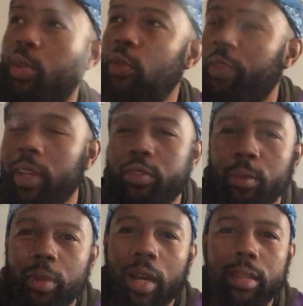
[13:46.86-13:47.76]
Two-Face
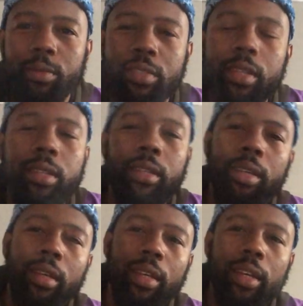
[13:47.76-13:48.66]
from Gotham City.
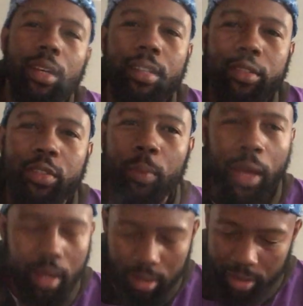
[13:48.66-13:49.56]
Couldn't
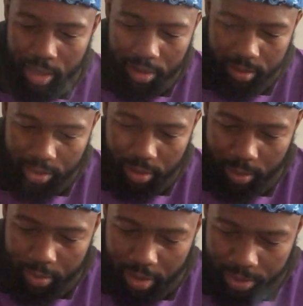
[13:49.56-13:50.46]
smile or nothing, you know what
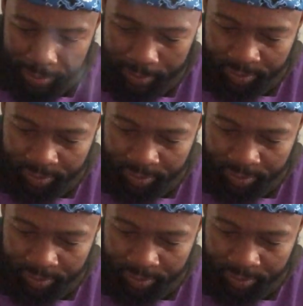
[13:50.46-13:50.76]
I'm saying?